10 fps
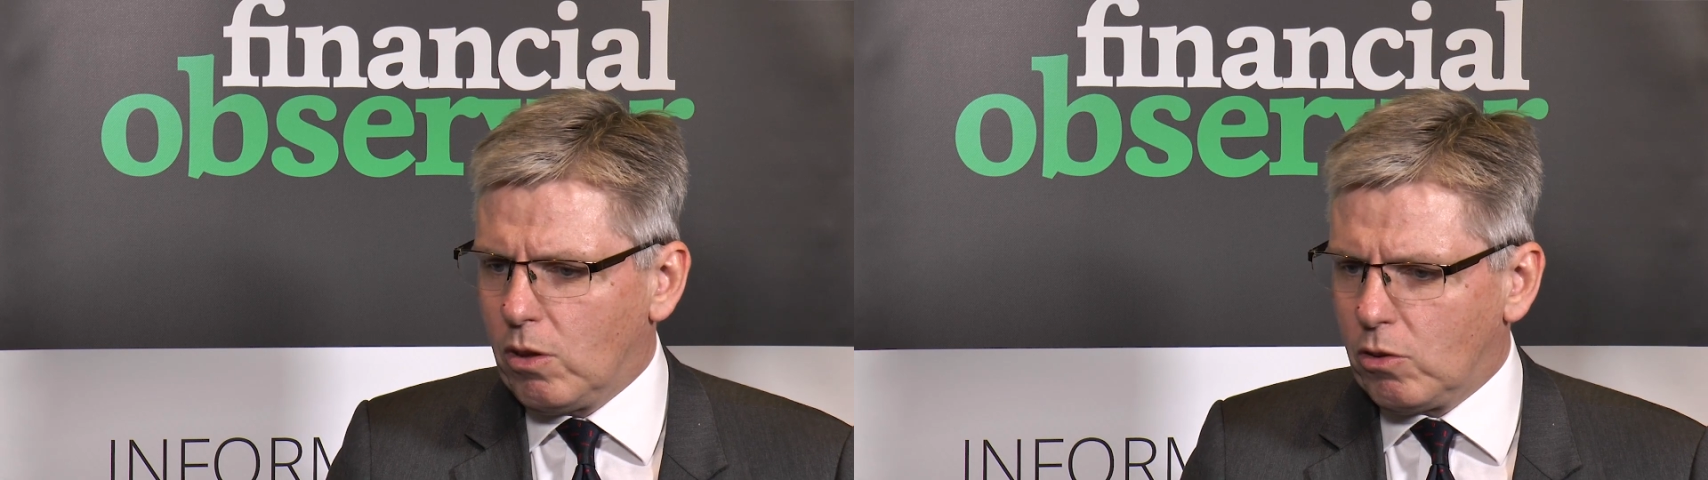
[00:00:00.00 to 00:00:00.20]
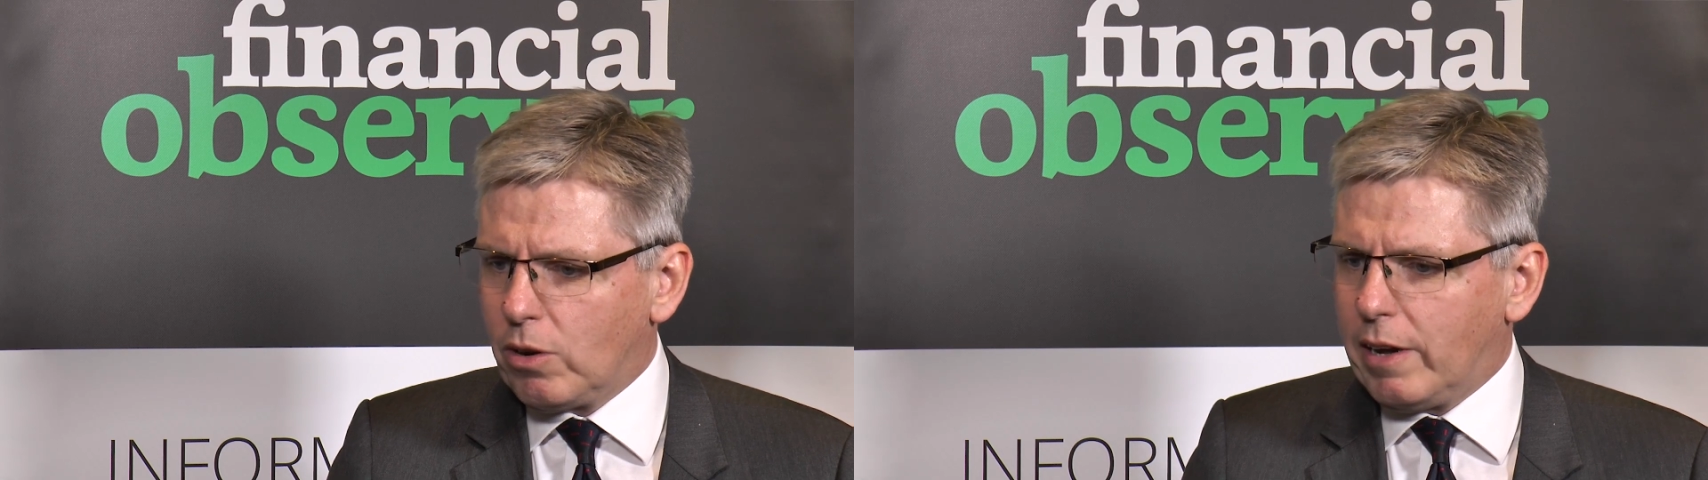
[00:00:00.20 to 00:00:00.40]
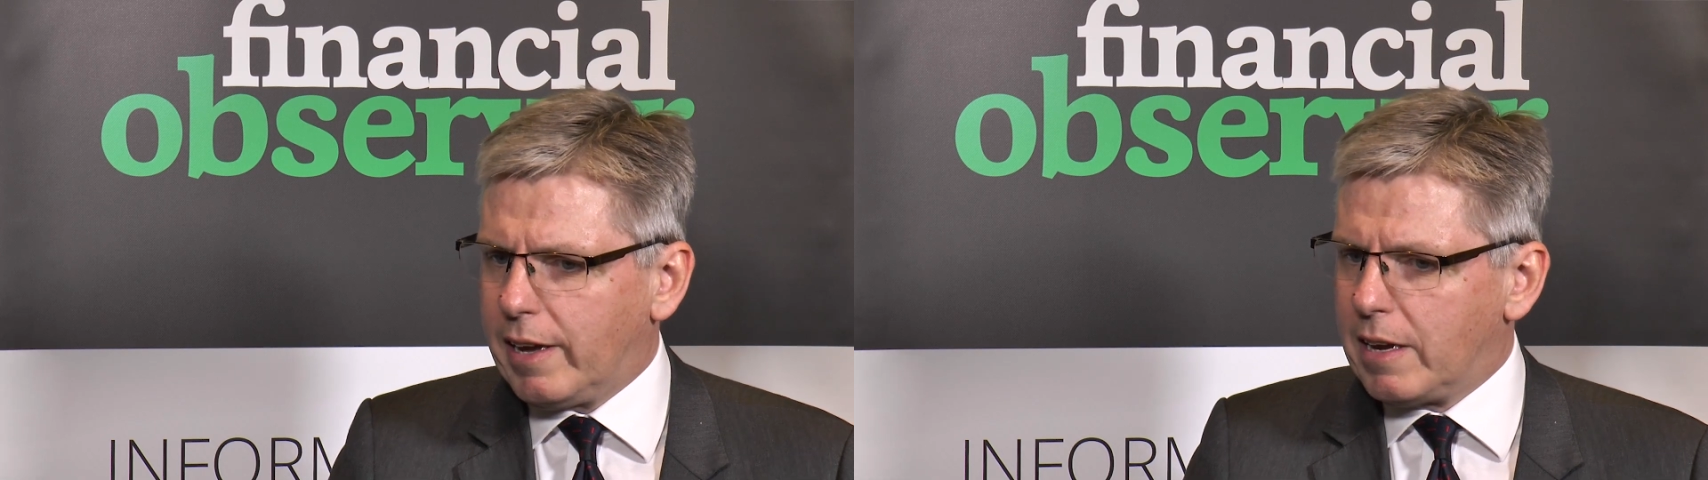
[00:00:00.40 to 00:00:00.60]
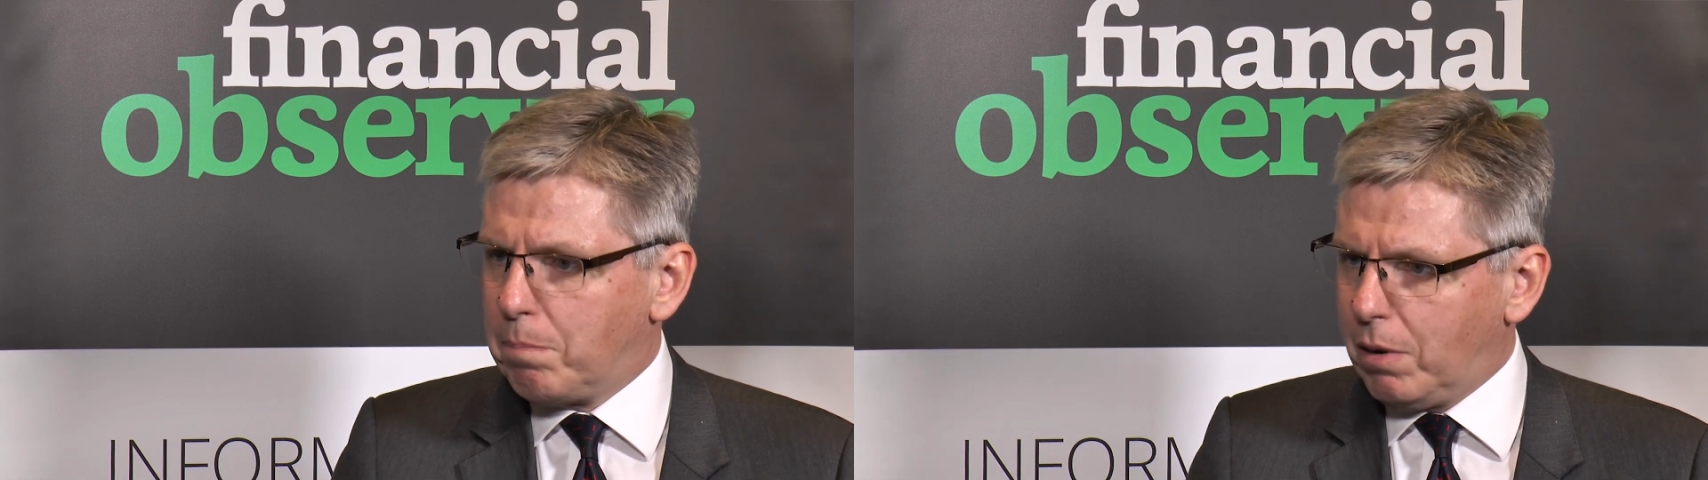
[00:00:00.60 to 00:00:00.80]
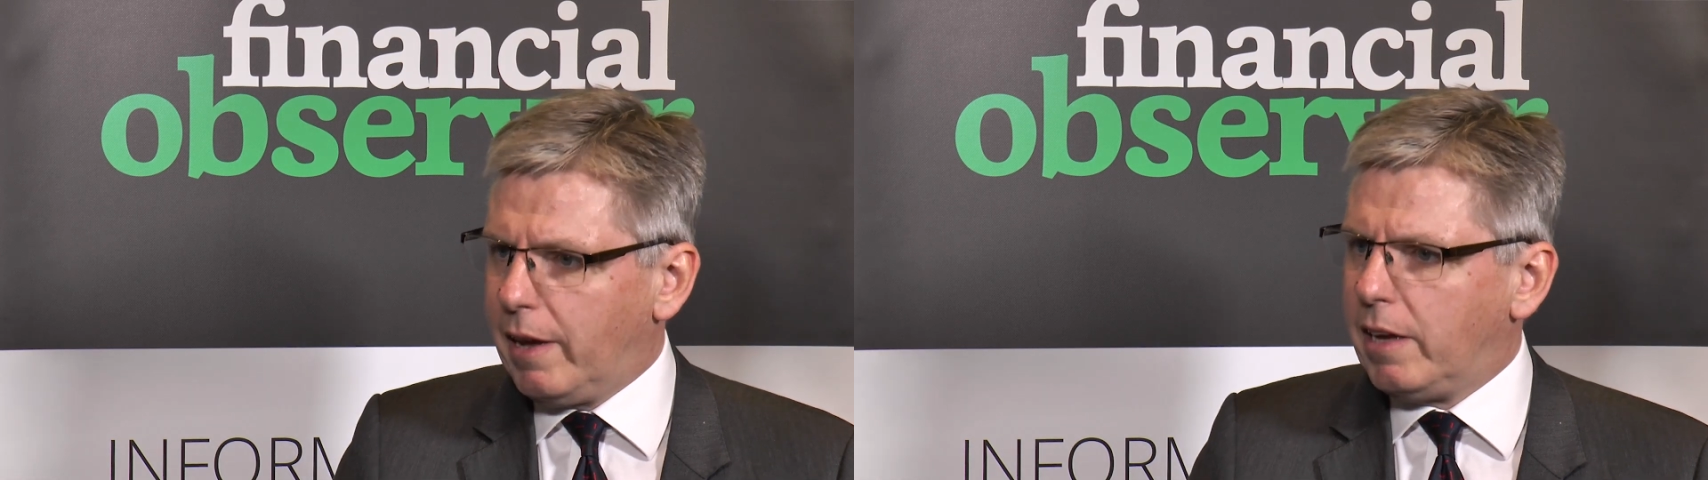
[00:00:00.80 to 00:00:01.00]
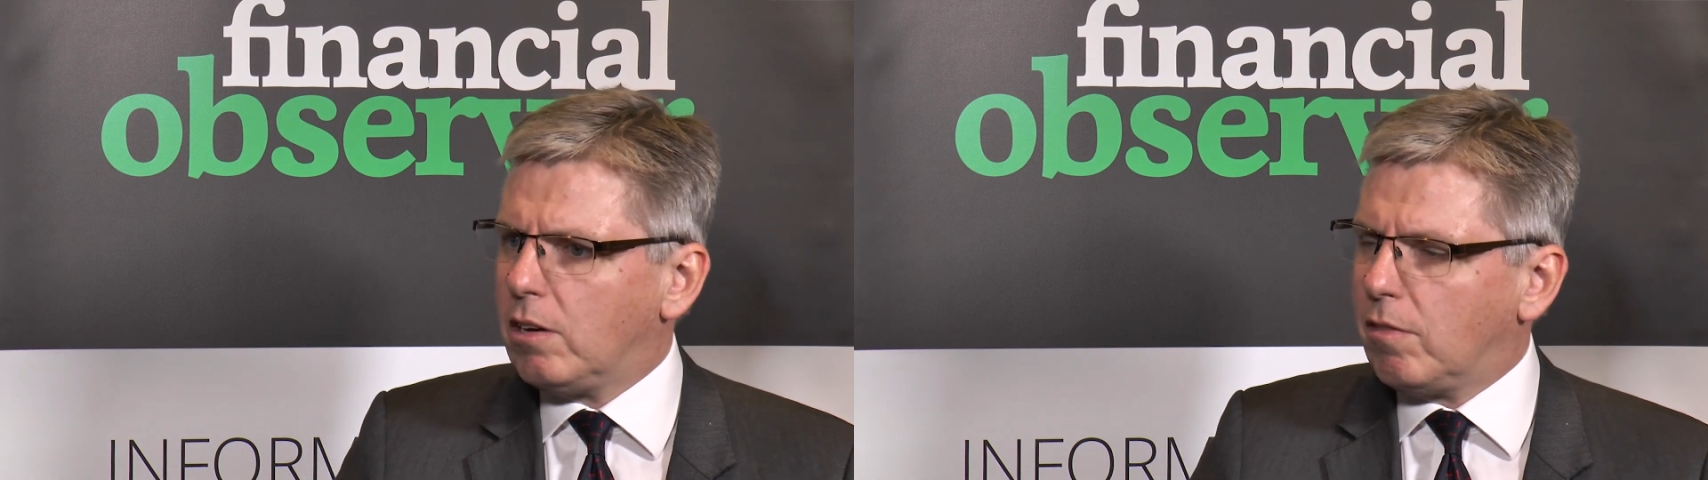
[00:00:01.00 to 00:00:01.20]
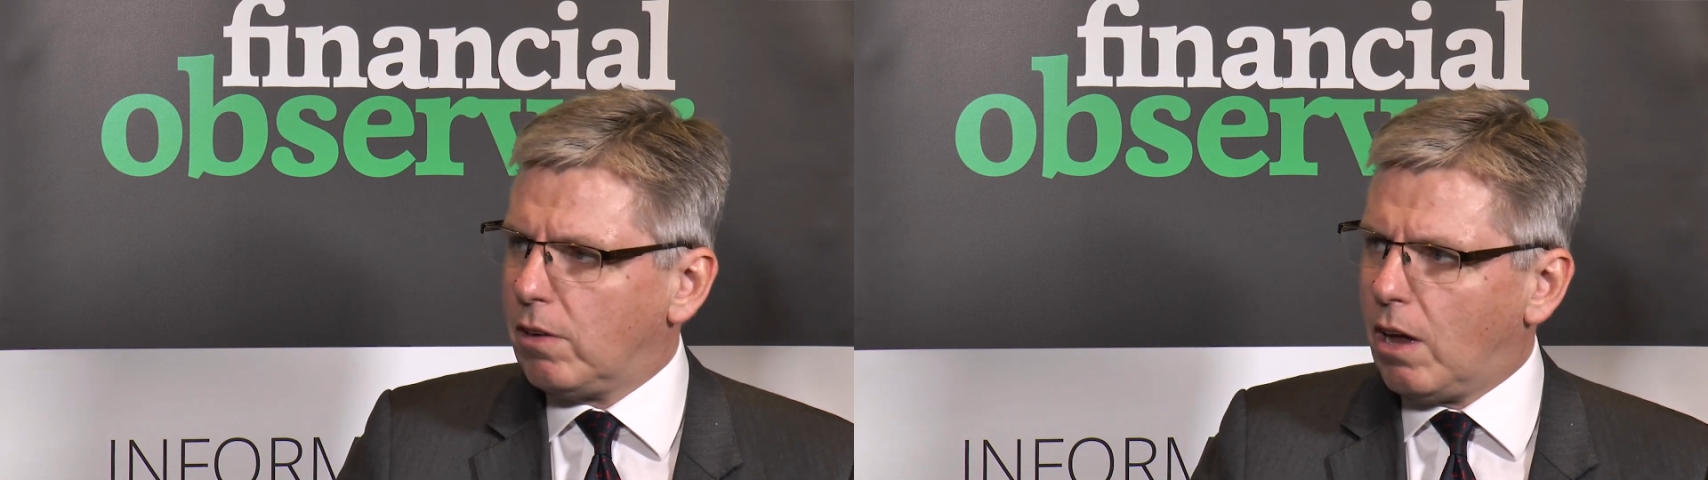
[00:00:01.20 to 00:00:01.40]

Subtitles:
trying to get a blend of